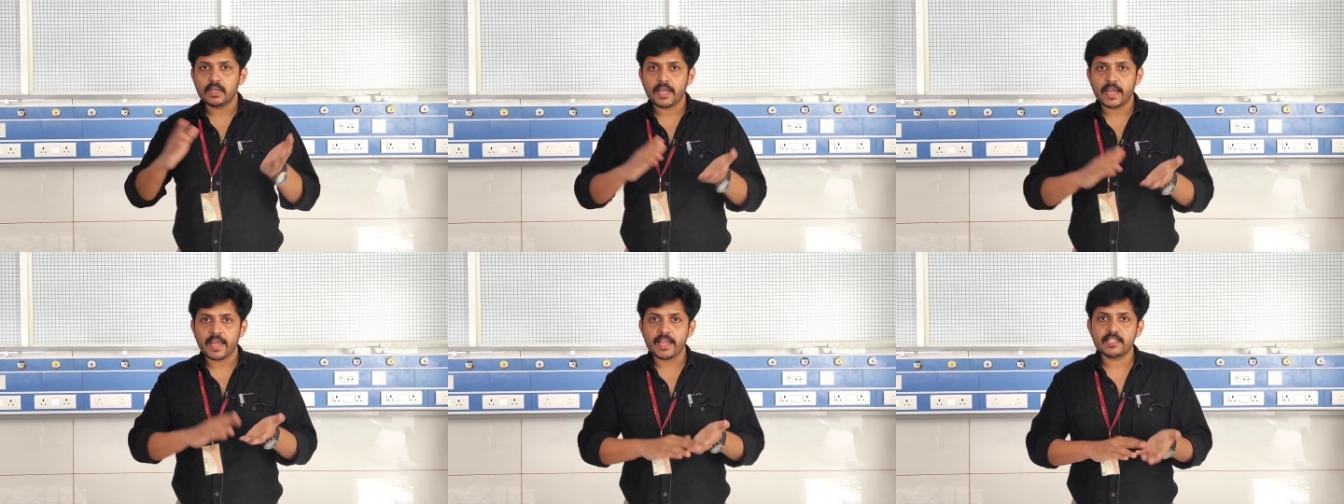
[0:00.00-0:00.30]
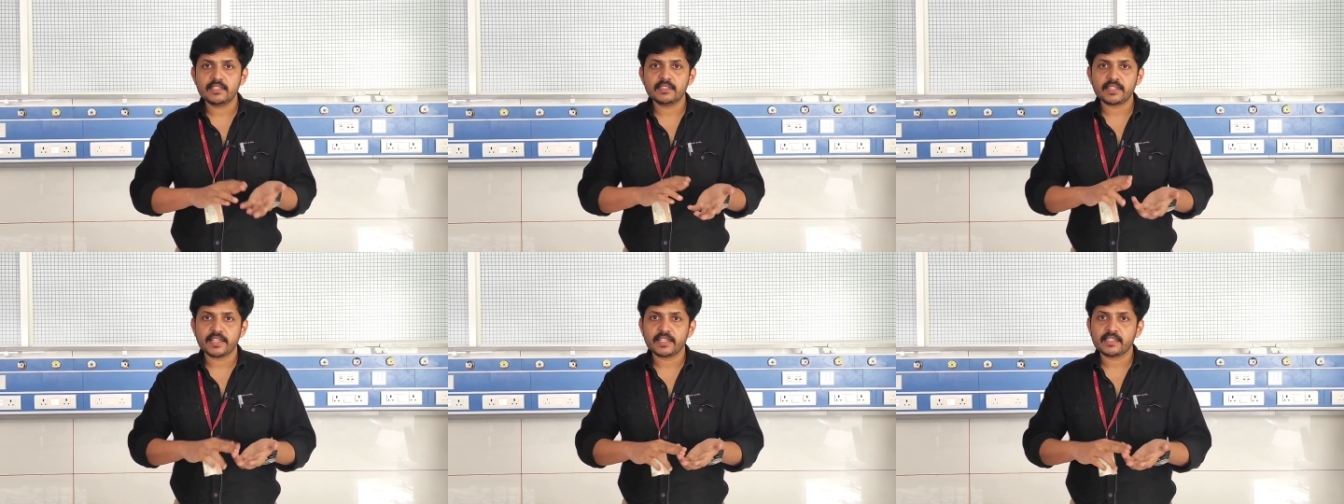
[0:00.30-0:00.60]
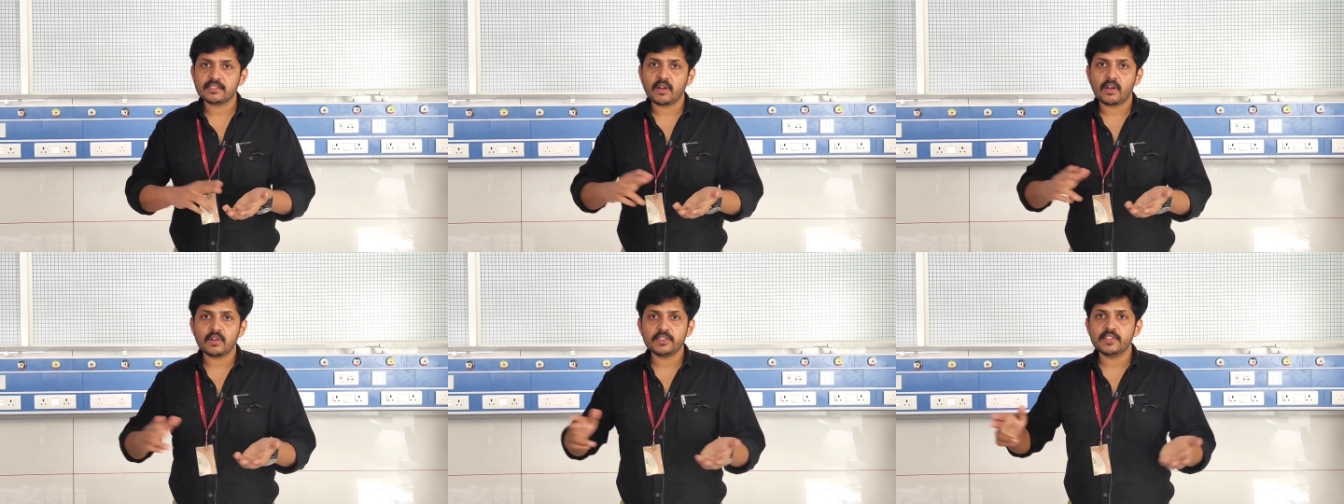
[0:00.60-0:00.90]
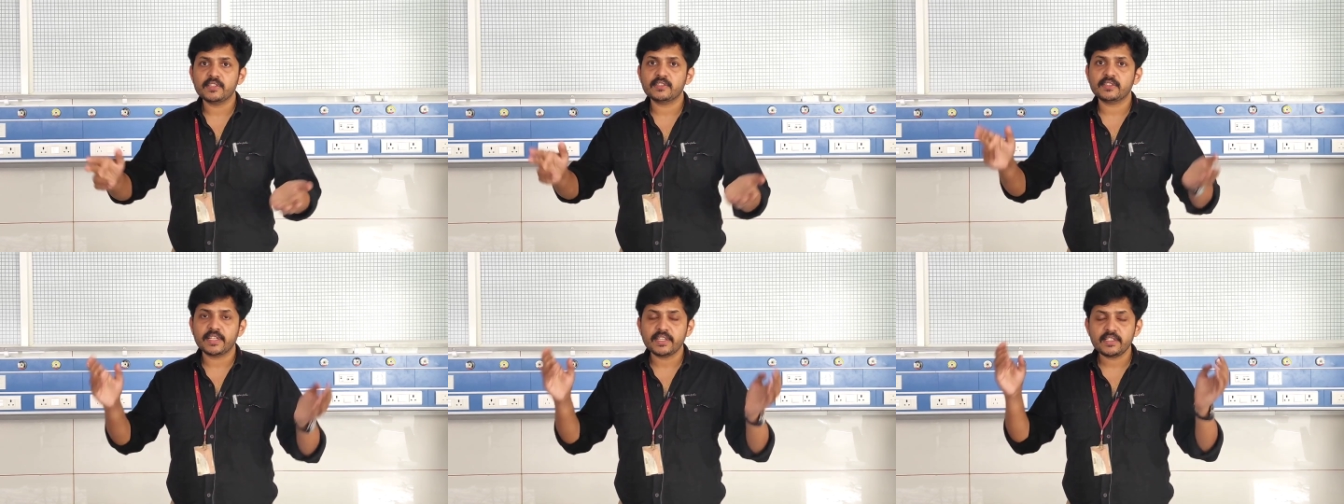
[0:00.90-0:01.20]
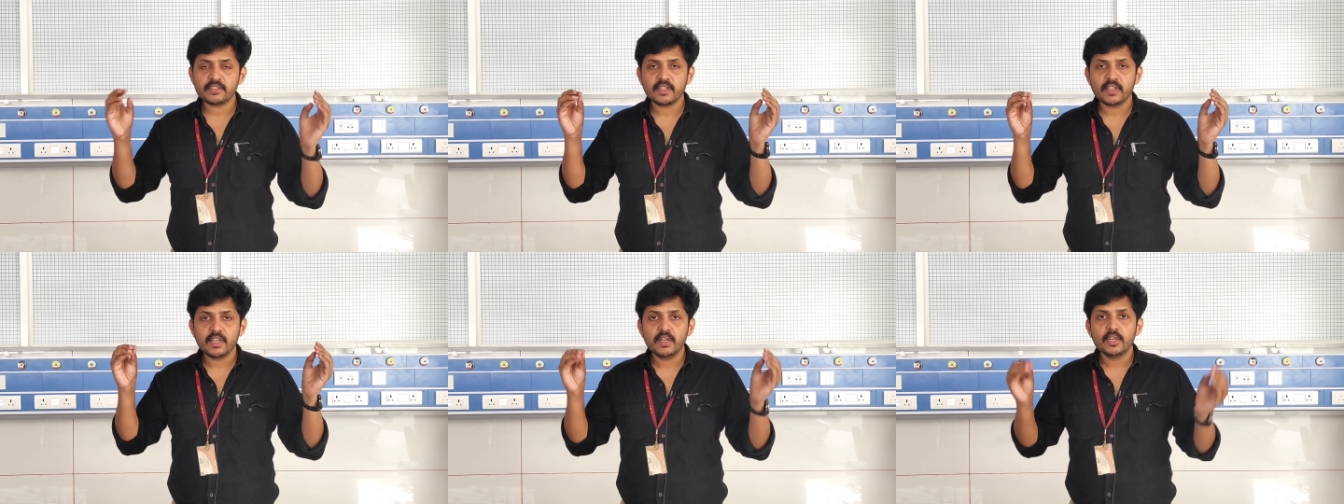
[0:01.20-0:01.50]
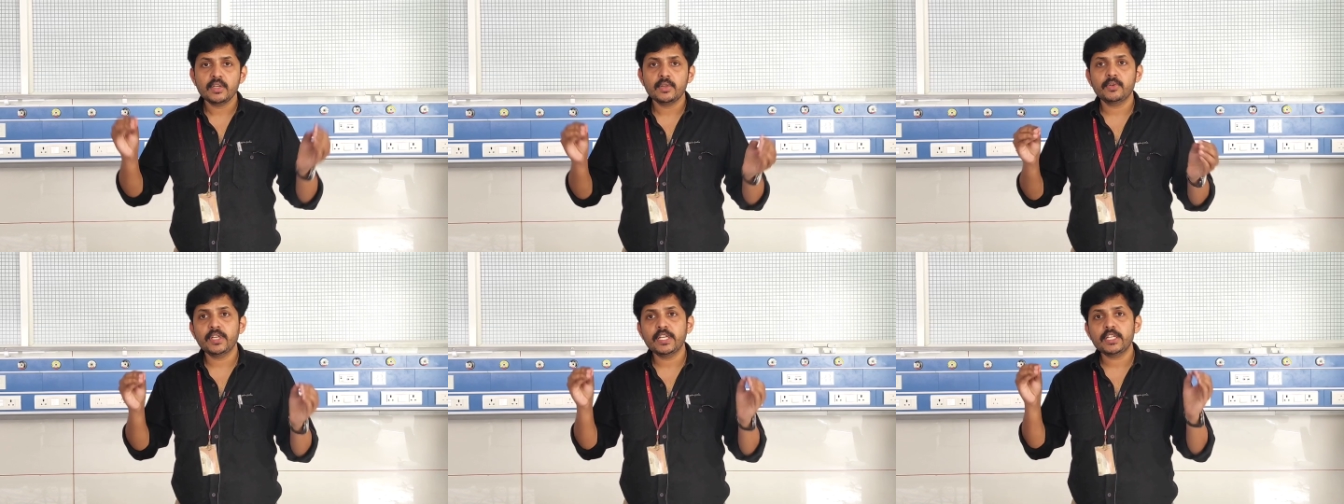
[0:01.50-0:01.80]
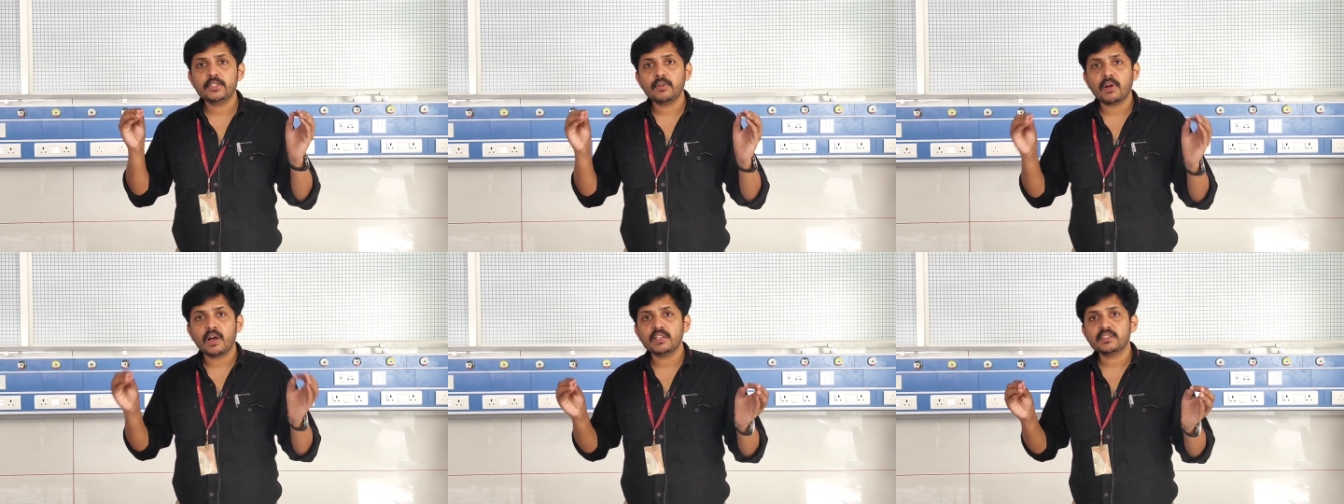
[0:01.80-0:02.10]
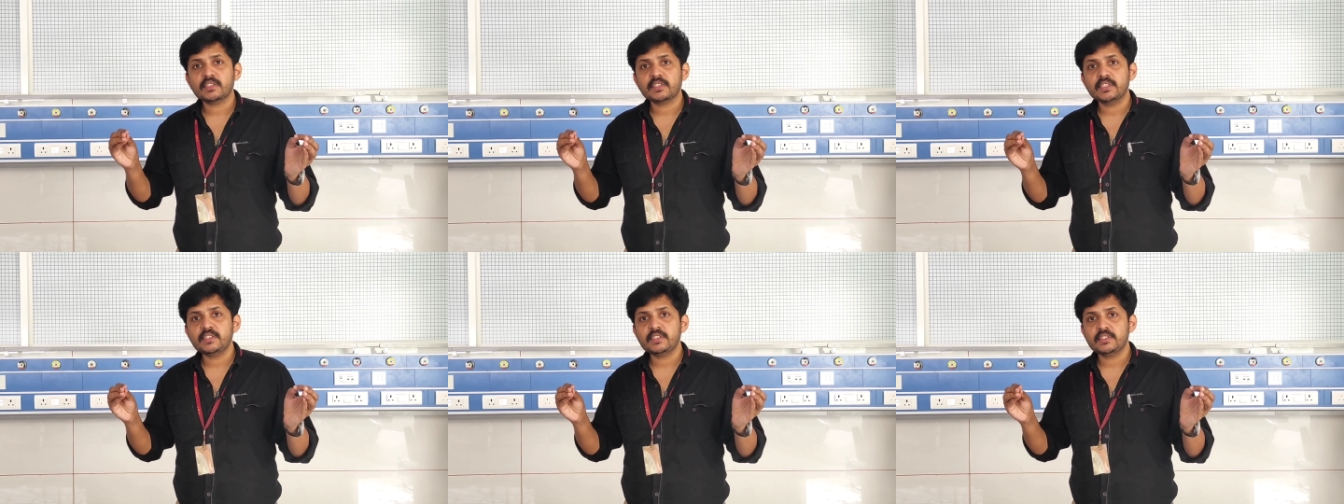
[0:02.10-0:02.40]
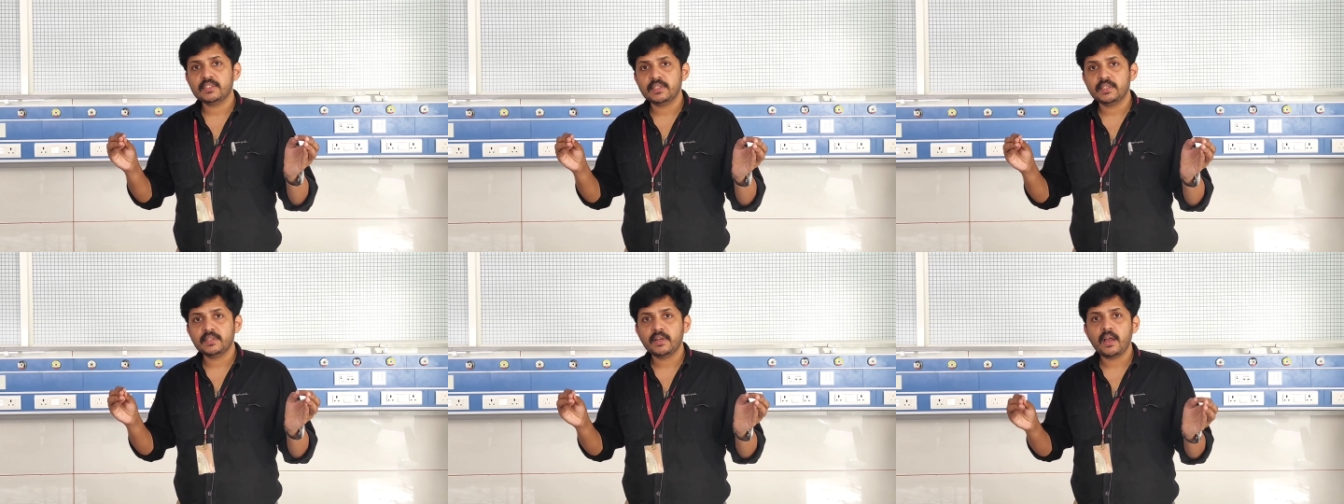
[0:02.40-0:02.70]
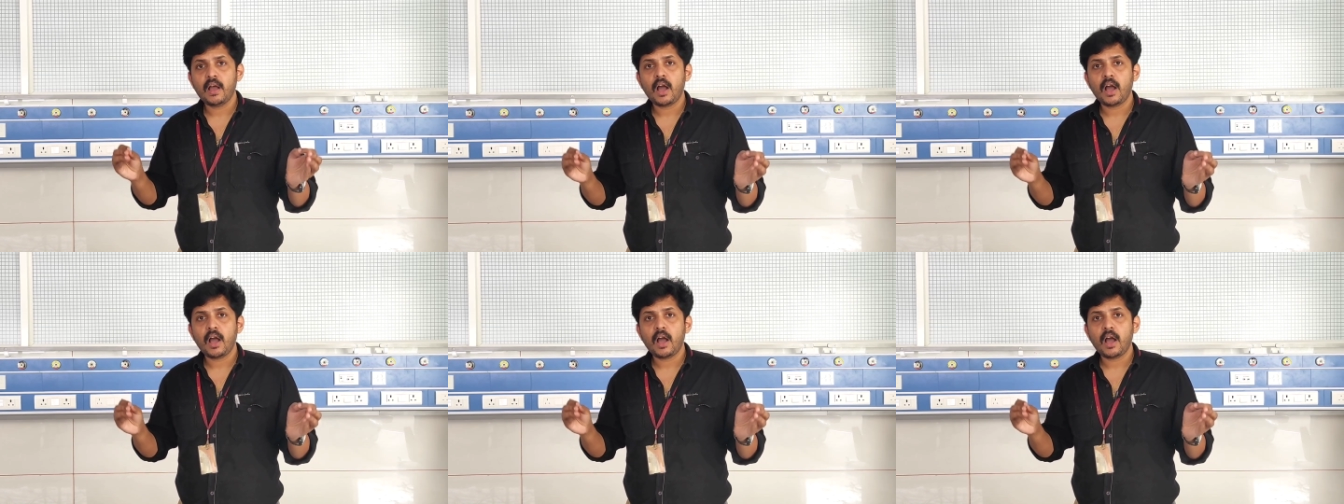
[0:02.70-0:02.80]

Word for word: age, sex, all these things, you need to ask is